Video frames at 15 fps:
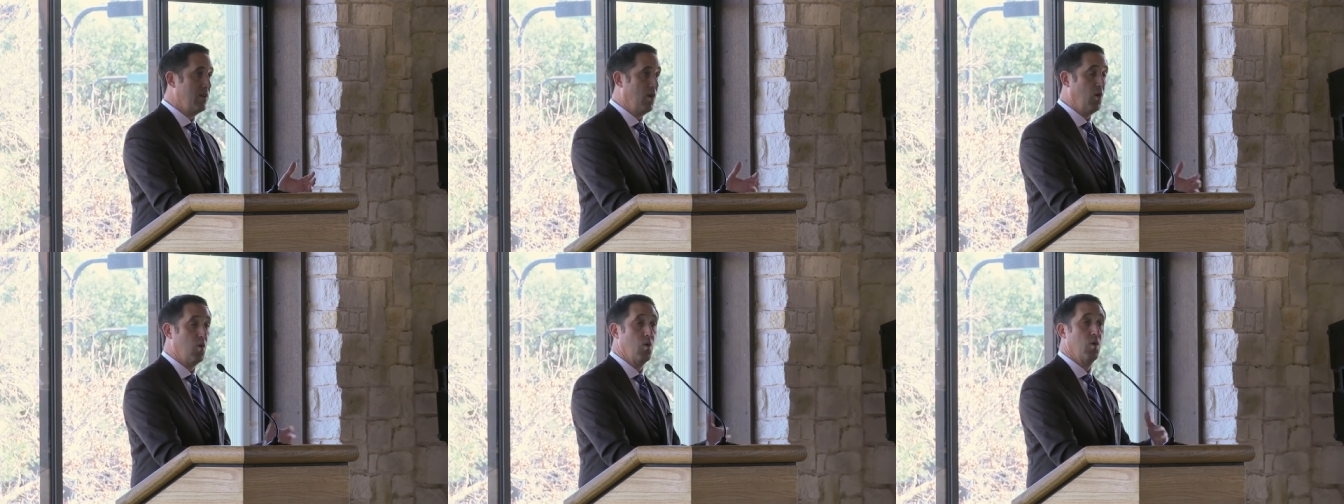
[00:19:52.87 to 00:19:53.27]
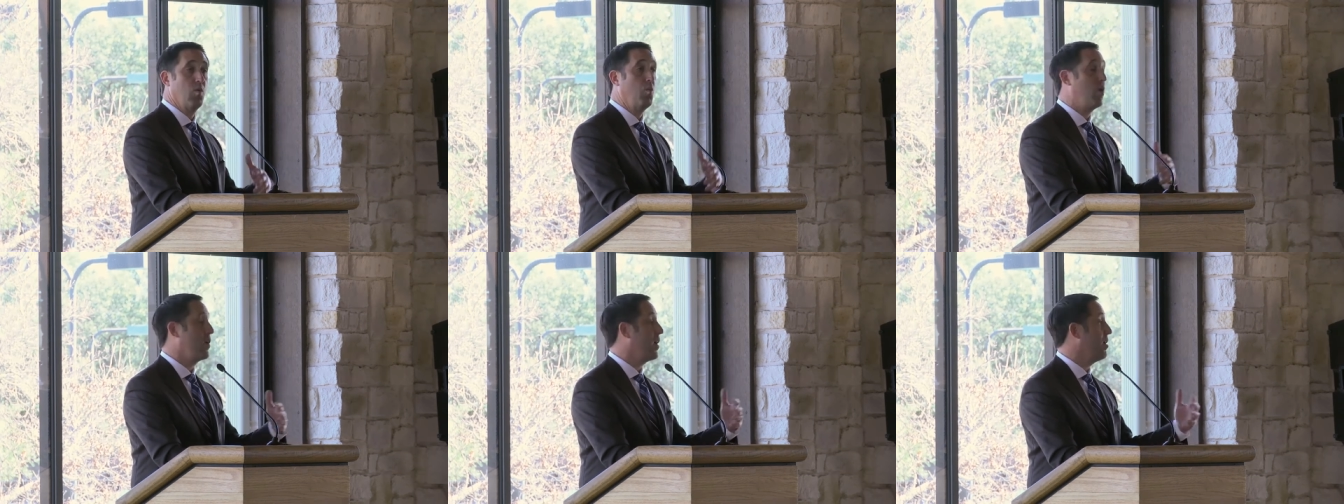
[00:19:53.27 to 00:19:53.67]
or
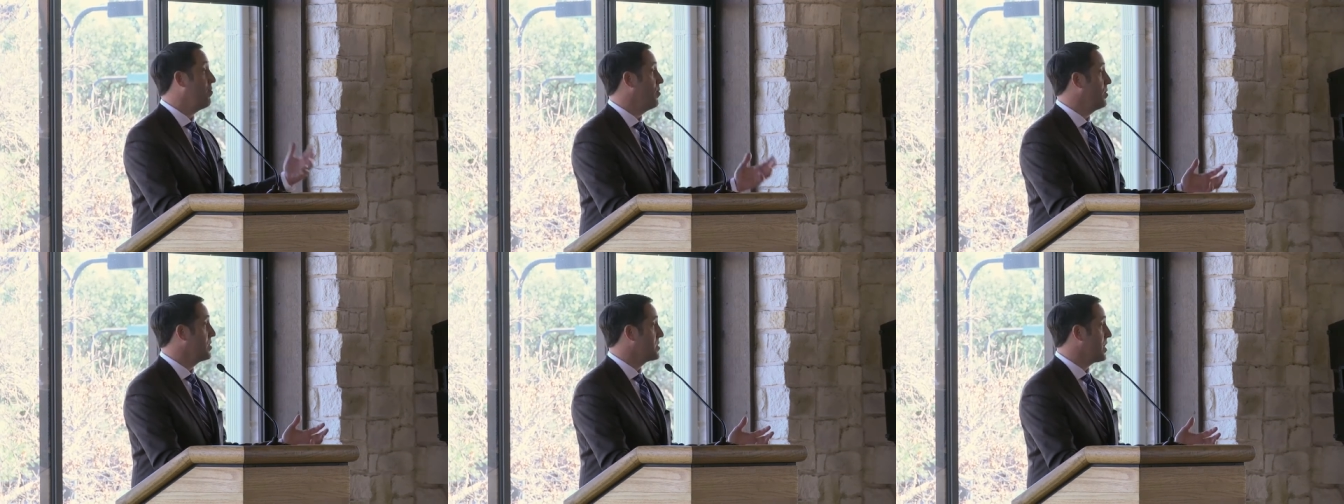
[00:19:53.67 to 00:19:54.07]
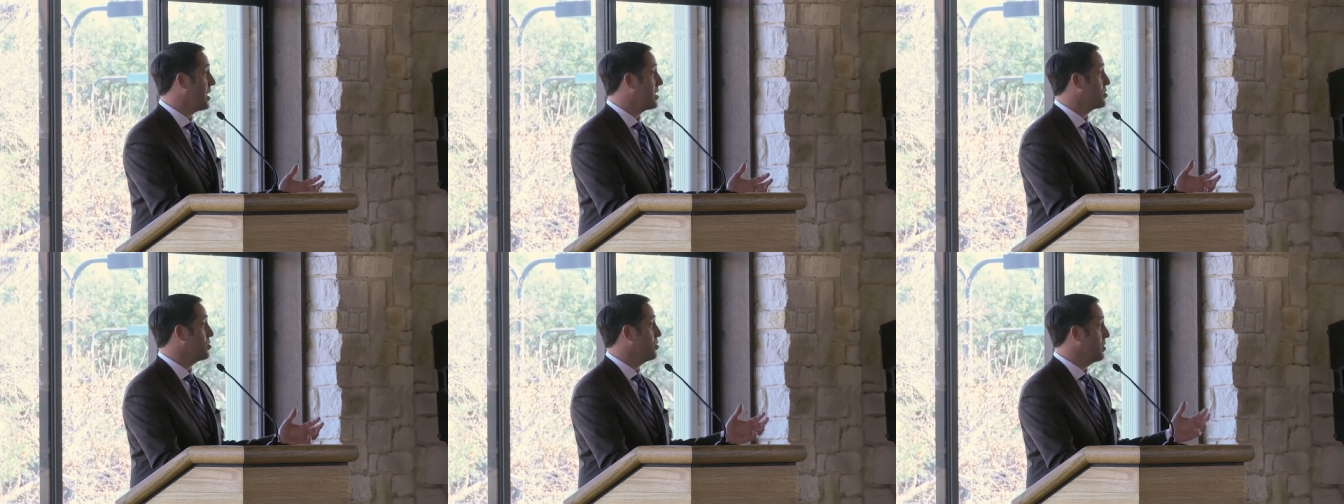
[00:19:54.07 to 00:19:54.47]
whatever
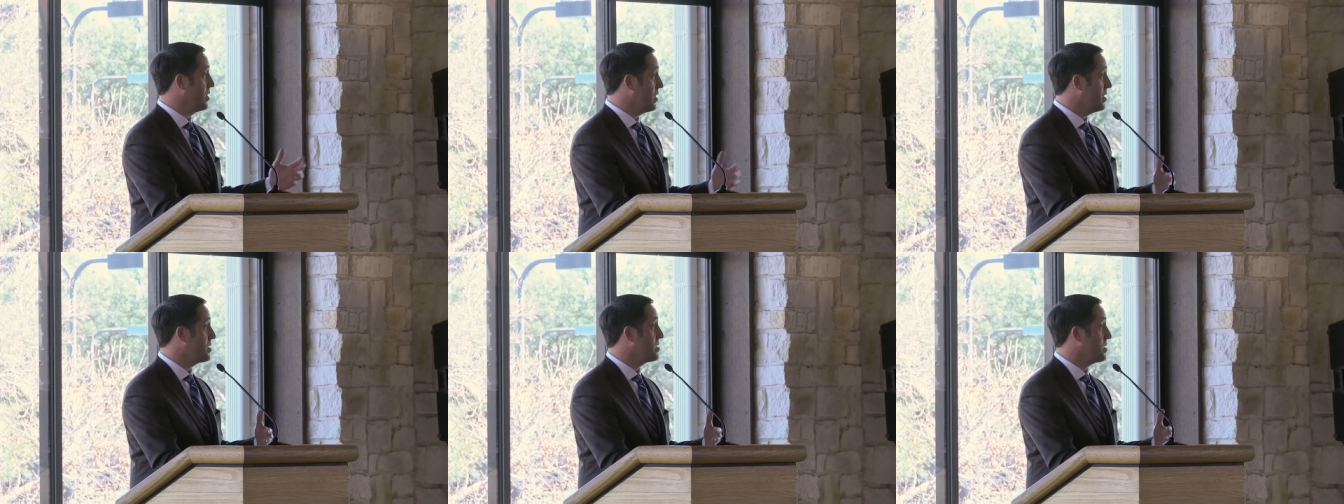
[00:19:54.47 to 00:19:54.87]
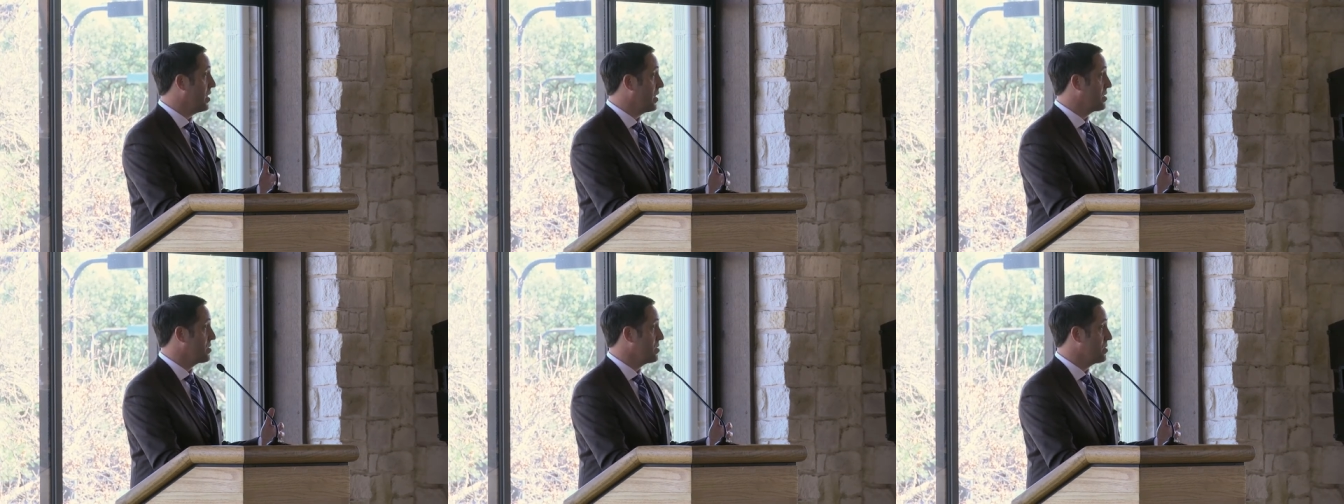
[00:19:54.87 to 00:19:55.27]
disaster that hits
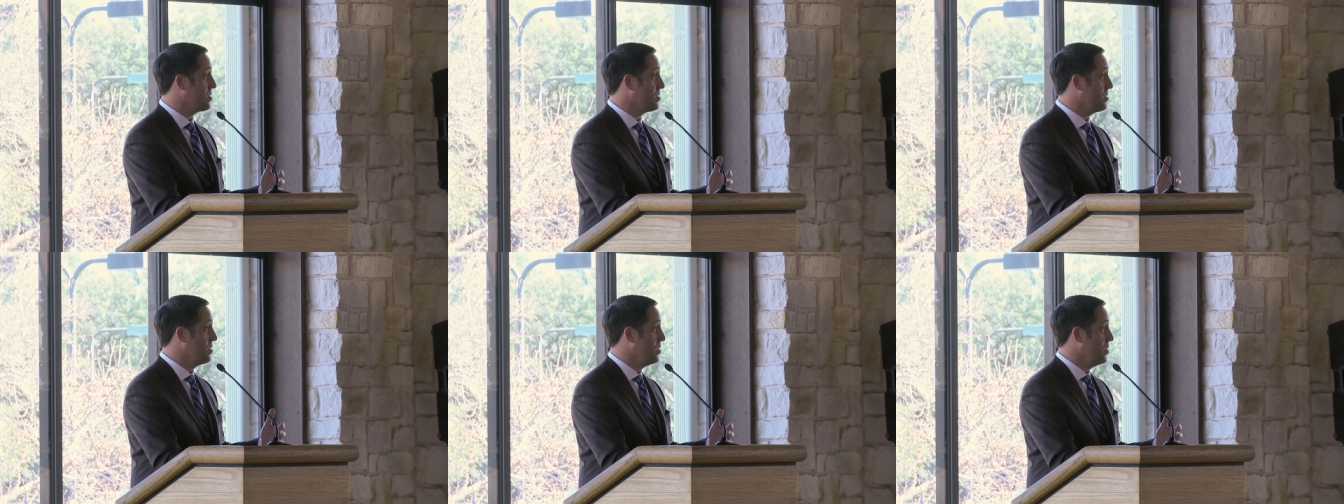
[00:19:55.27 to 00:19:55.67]
Texas.